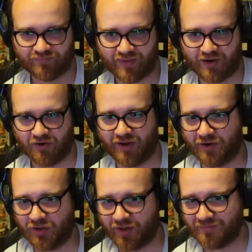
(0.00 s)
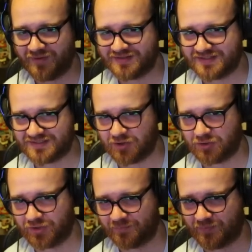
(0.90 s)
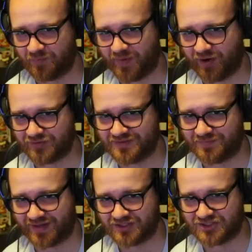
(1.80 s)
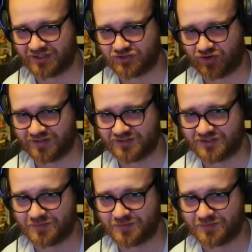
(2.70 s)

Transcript: I don't know that I'm necessarily prepared to be Enchantress.